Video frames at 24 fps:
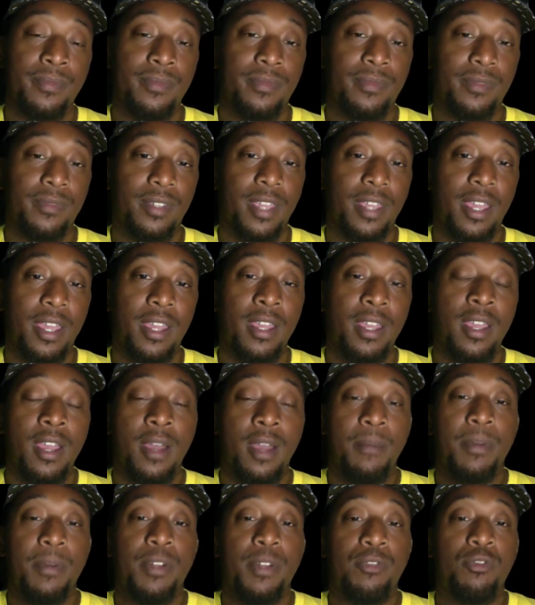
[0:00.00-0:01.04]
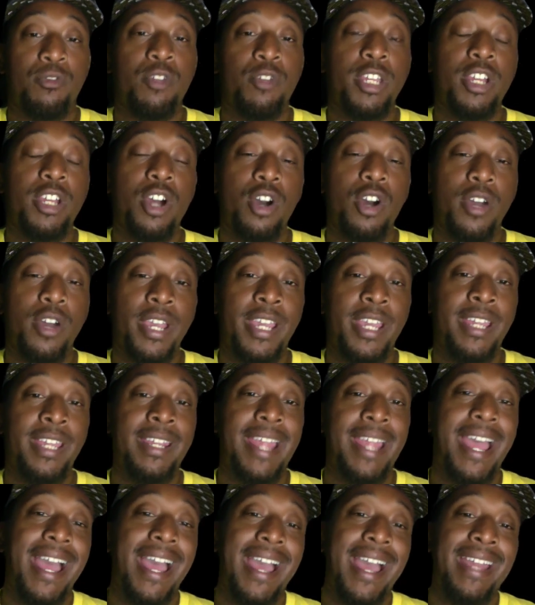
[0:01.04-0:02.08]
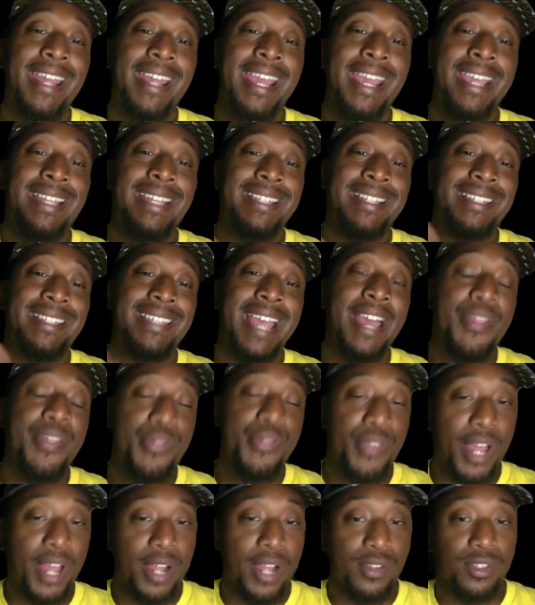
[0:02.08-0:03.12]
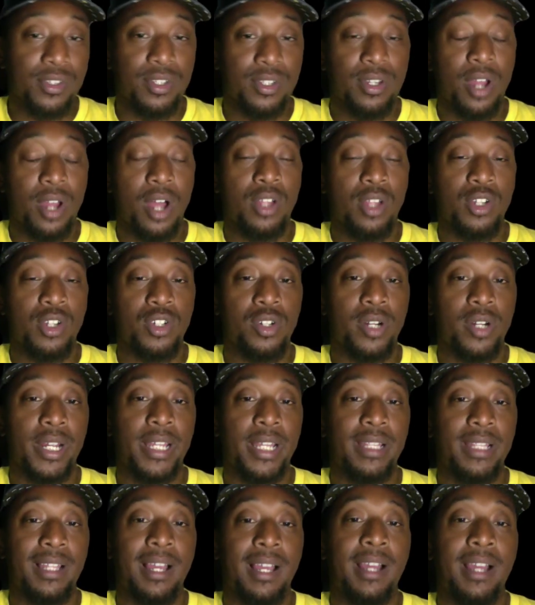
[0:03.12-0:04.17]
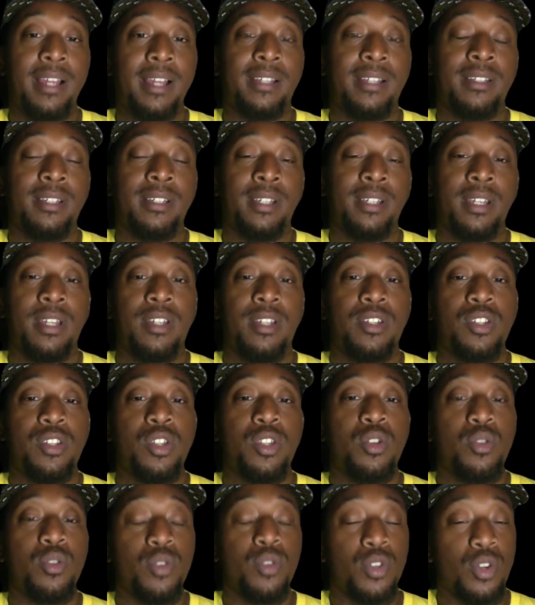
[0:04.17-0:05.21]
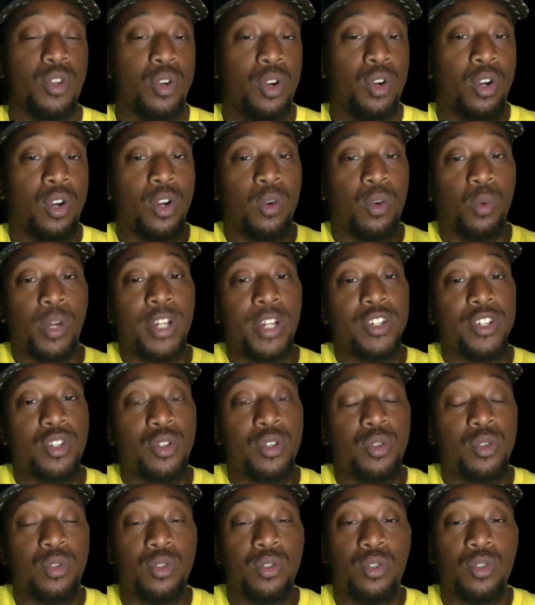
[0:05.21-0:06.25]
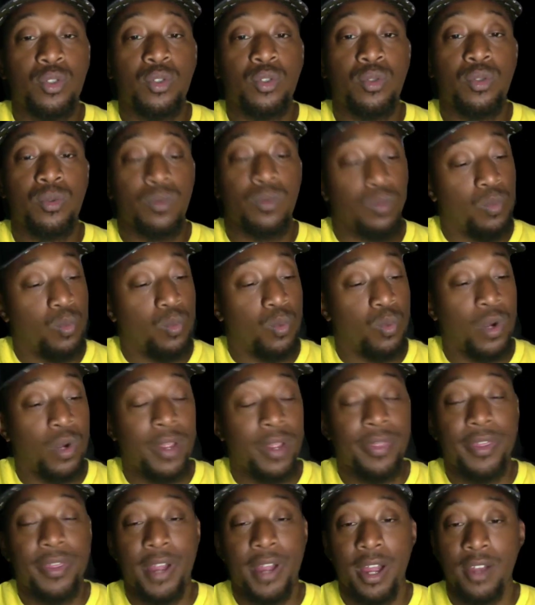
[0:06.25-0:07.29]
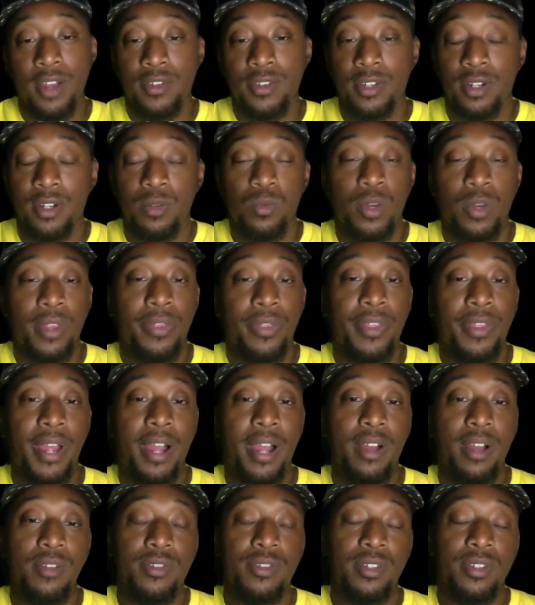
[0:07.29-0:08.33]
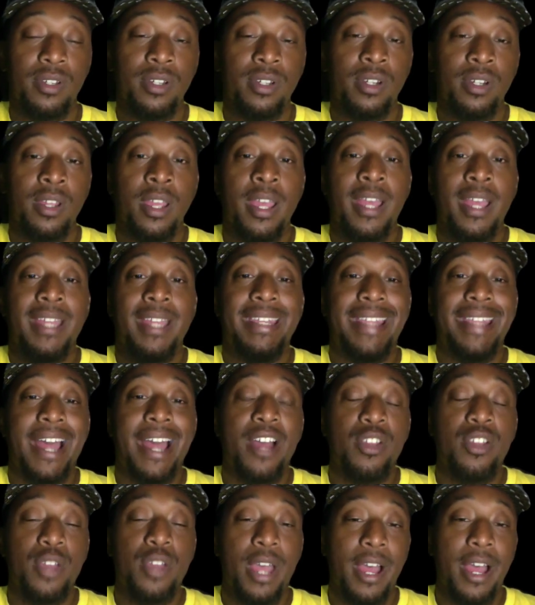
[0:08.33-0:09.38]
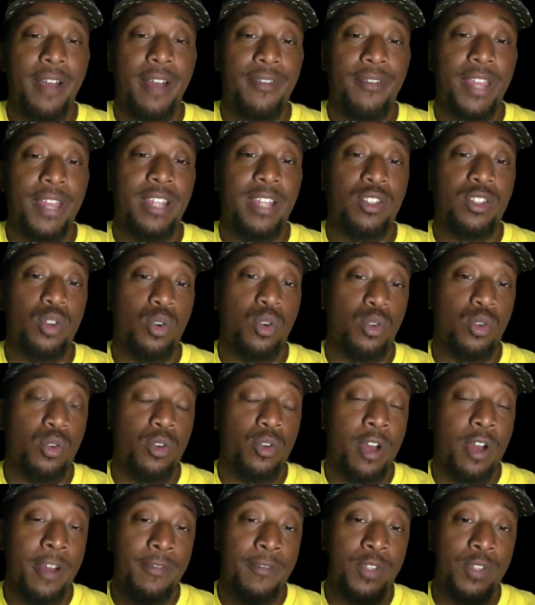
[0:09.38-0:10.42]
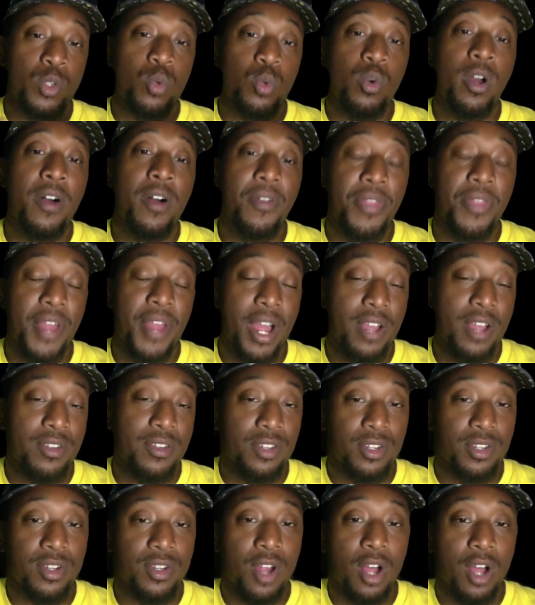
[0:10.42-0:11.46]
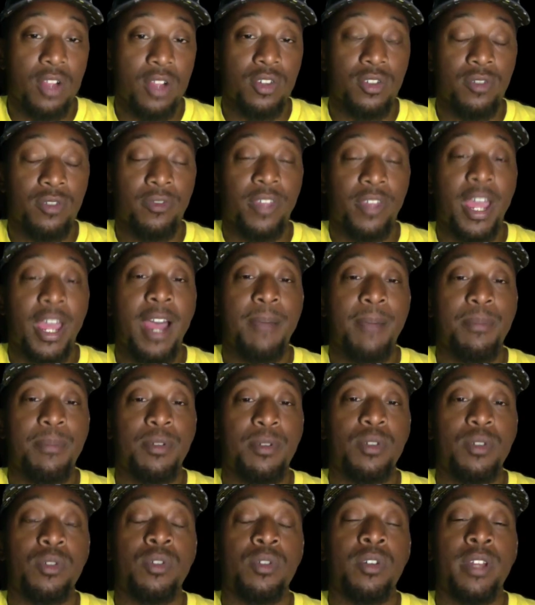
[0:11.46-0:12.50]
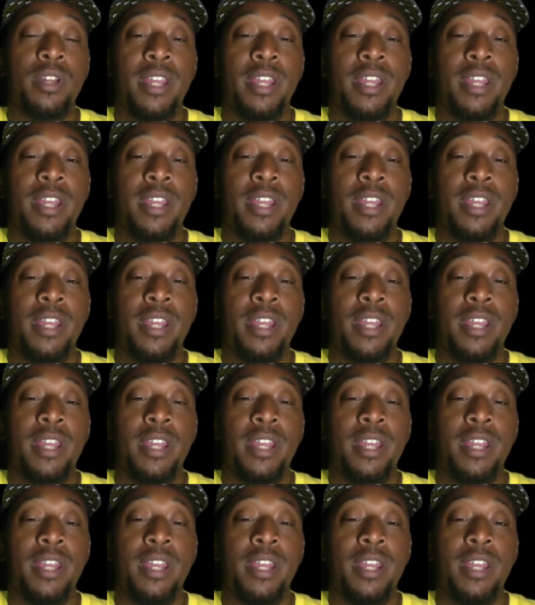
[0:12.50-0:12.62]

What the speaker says: Okay, but if we go and add a $10,000 trade line to your original 1,000 and 1,000, now you have a total of $12,000 of capital.